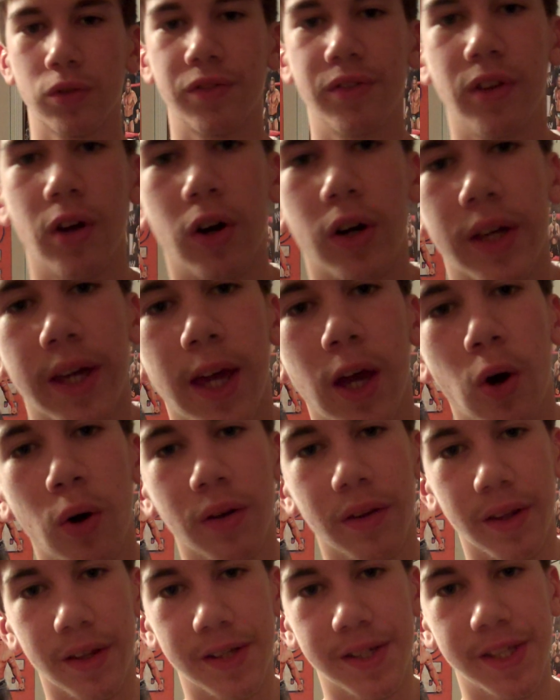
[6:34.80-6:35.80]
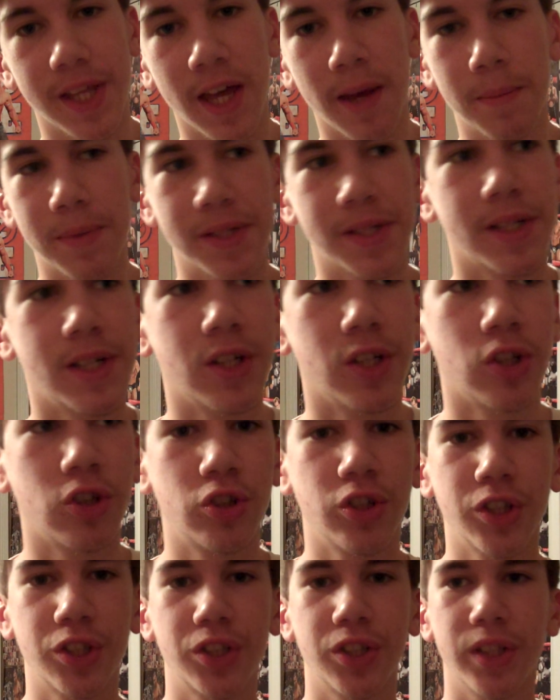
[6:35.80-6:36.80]
goes for the RKO into the steps.
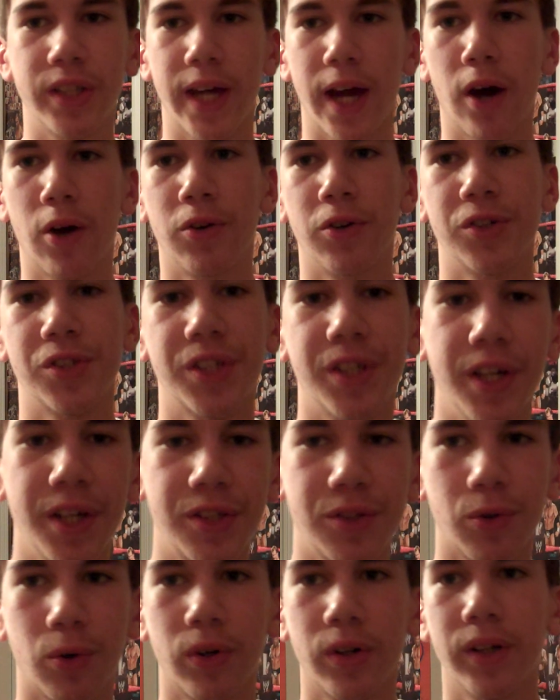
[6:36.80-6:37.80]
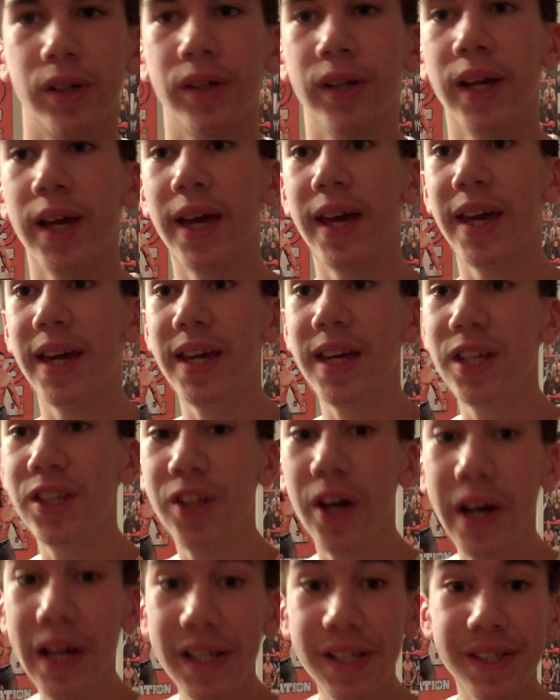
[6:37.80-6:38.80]
Christian counters, kicks Orton. He
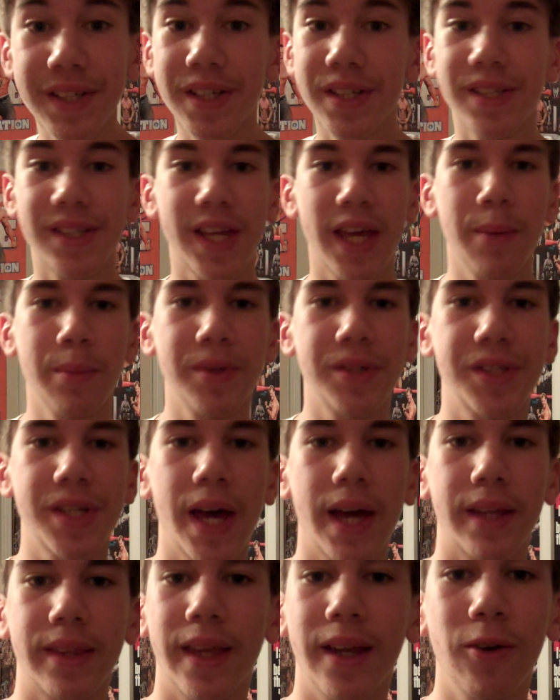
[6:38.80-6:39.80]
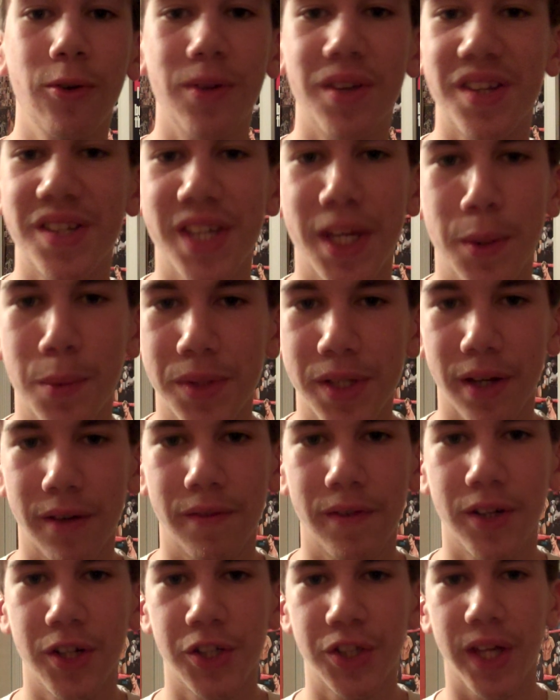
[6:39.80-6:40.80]
does the same exact, they do the same
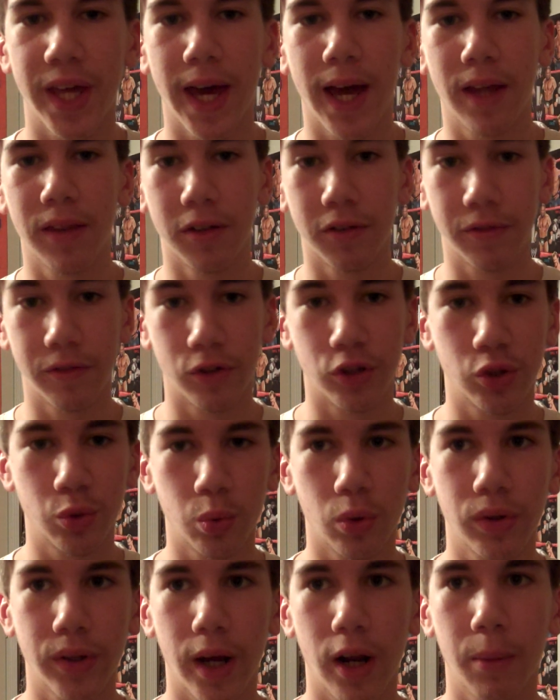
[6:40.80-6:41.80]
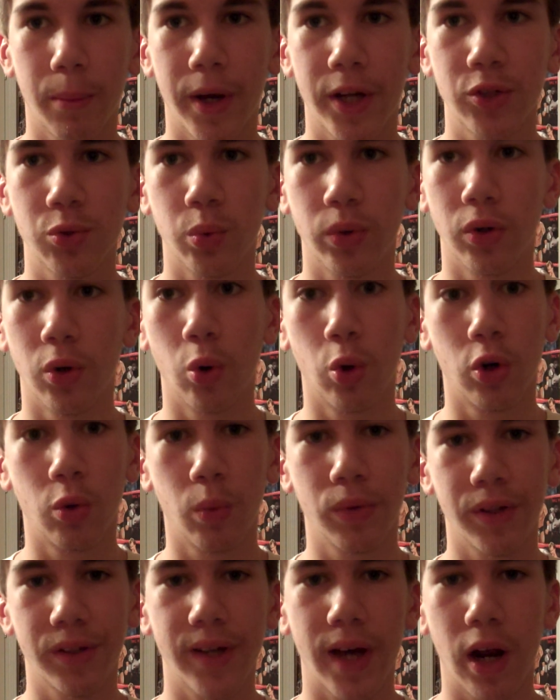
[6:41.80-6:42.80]
exact finish they had in the first world title match when
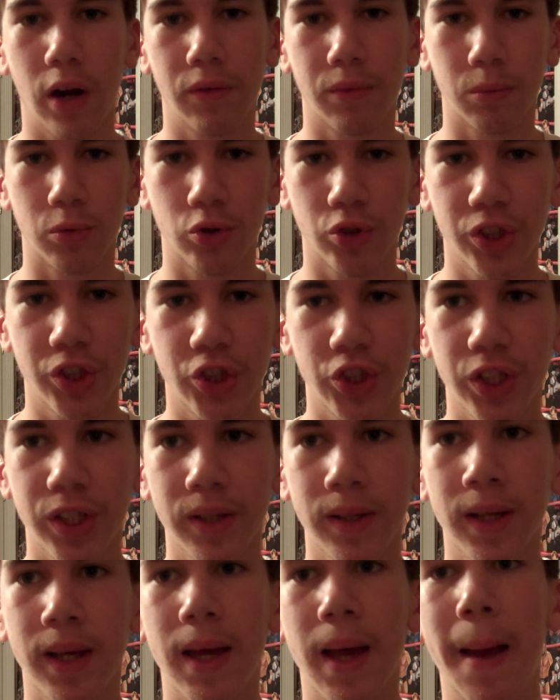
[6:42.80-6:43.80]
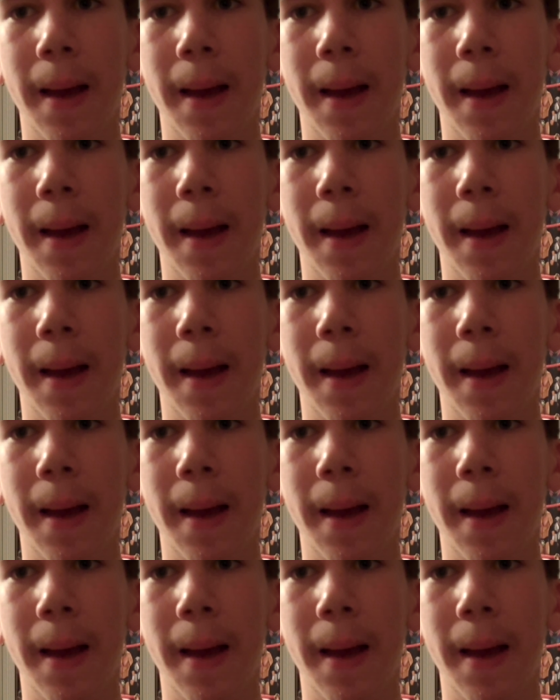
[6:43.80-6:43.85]
Orton won the title from Christian,